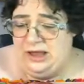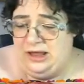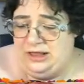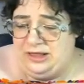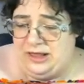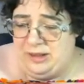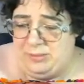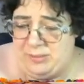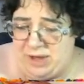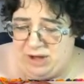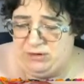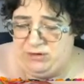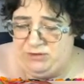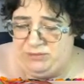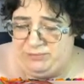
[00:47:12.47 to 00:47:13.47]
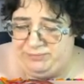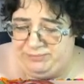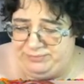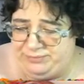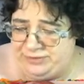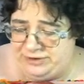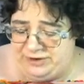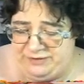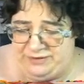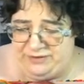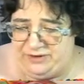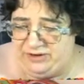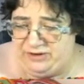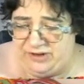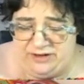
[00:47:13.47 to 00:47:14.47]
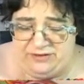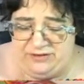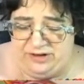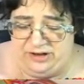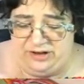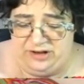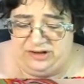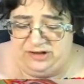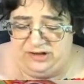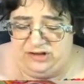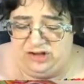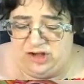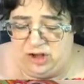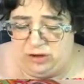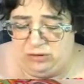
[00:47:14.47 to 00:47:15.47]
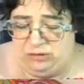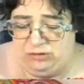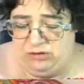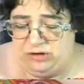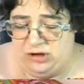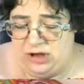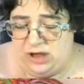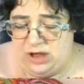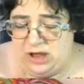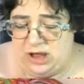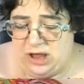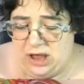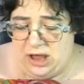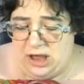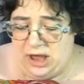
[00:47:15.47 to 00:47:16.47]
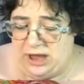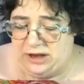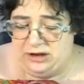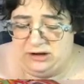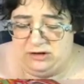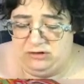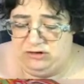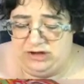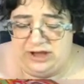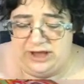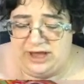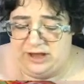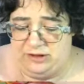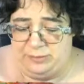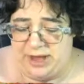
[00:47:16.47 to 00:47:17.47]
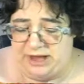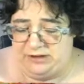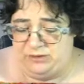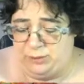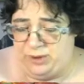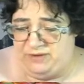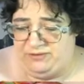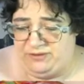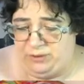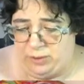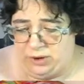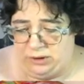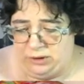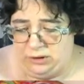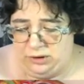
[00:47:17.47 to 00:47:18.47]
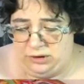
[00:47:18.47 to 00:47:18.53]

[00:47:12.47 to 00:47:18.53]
The amount of different stuff she does is huge, and she gets back to everyone.